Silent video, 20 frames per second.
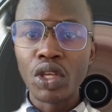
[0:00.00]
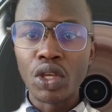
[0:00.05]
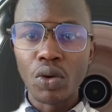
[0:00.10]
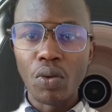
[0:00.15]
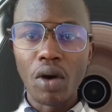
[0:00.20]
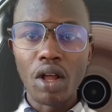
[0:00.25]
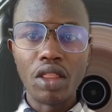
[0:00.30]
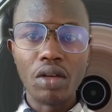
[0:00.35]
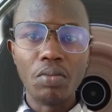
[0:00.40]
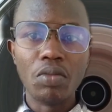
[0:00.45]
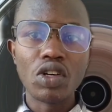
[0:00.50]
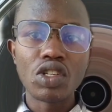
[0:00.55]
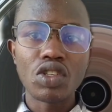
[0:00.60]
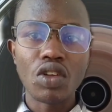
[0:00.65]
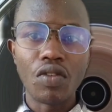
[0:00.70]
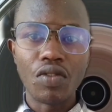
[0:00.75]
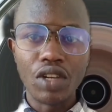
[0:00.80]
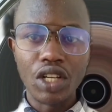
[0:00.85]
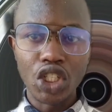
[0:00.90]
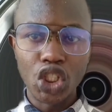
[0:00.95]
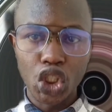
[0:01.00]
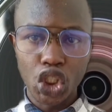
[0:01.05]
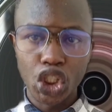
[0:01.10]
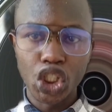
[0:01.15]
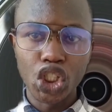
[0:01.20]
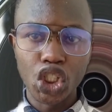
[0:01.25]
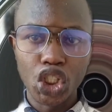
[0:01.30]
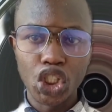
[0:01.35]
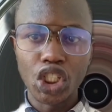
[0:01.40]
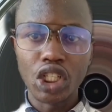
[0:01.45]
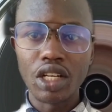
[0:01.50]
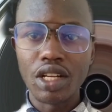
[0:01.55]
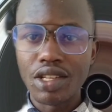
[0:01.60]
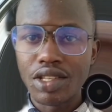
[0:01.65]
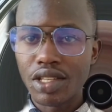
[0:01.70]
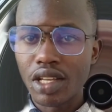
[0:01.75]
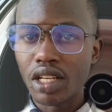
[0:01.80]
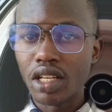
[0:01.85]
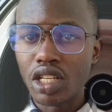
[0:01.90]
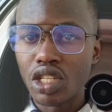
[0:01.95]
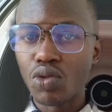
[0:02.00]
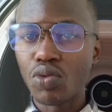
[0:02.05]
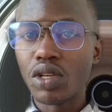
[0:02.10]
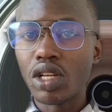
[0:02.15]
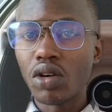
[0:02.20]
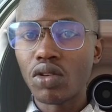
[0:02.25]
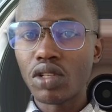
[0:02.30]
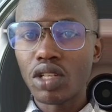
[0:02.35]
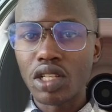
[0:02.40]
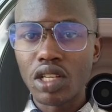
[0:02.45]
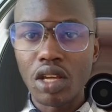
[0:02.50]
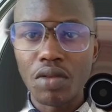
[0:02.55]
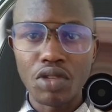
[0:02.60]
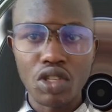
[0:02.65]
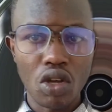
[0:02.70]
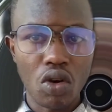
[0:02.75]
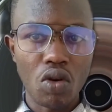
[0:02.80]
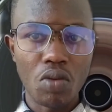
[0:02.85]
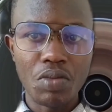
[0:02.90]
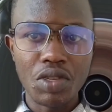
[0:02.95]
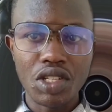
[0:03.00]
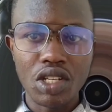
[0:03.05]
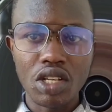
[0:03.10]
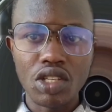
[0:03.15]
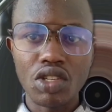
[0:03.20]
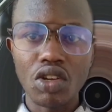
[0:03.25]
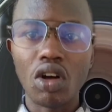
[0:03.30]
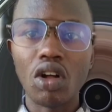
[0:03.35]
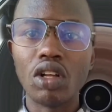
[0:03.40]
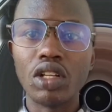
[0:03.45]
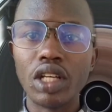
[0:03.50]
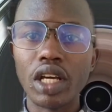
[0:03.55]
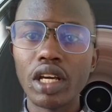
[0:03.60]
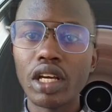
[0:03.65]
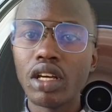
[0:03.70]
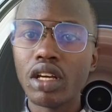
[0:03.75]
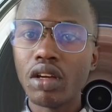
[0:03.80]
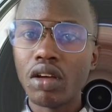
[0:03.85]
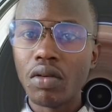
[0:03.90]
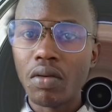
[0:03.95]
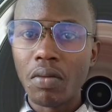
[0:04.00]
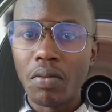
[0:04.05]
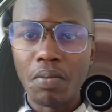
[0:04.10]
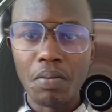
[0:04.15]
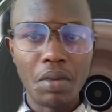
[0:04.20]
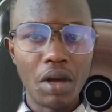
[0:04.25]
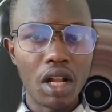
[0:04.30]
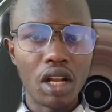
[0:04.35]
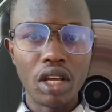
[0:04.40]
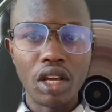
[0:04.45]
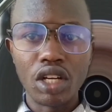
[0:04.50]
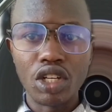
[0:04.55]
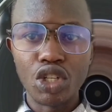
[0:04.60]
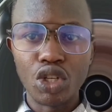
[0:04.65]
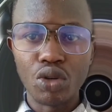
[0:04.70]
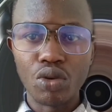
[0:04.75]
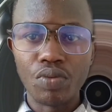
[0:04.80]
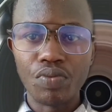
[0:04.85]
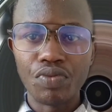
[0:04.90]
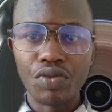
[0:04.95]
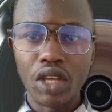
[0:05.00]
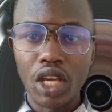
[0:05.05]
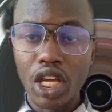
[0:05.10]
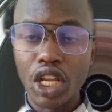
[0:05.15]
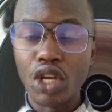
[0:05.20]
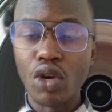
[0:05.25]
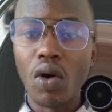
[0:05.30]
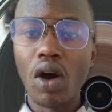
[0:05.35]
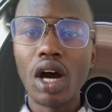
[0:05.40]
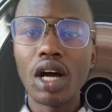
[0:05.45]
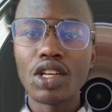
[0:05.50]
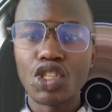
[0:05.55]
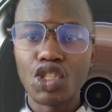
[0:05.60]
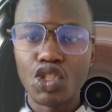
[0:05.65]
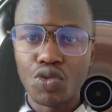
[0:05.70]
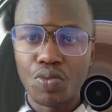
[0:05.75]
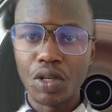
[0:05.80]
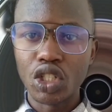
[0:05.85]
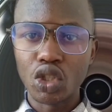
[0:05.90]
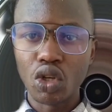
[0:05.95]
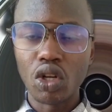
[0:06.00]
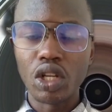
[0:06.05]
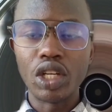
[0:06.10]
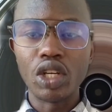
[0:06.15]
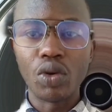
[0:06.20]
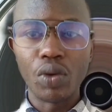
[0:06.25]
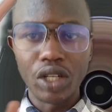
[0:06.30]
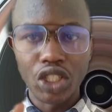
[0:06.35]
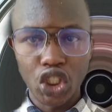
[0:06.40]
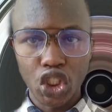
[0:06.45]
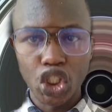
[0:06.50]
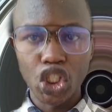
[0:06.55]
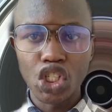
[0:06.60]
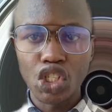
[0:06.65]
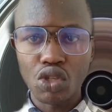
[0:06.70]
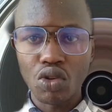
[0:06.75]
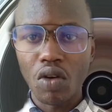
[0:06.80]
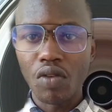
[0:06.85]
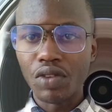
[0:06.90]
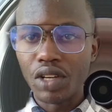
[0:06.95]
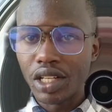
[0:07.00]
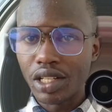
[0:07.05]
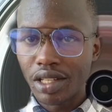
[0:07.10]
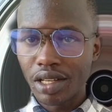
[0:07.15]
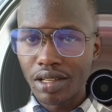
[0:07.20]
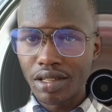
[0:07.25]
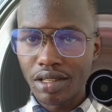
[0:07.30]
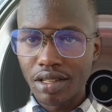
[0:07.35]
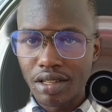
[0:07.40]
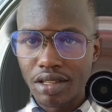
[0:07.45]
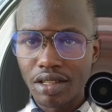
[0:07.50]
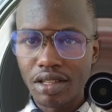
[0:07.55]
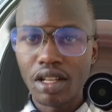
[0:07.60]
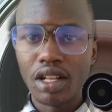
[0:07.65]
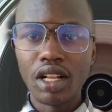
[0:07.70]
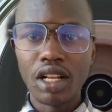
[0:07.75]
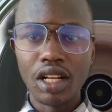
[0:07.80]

You are the most of the changing the sentence without any circumstance or the value in your speech or in your change of the tenses.